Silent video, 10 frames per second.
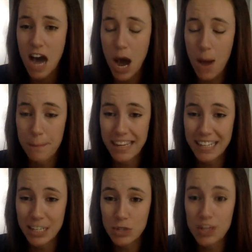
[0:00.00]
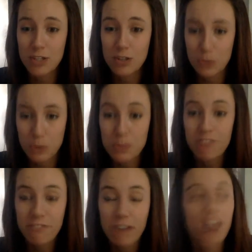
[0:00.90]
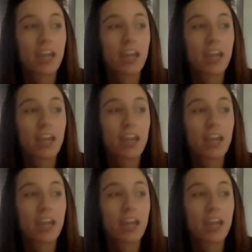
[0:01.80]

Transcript: And it is extremely fun.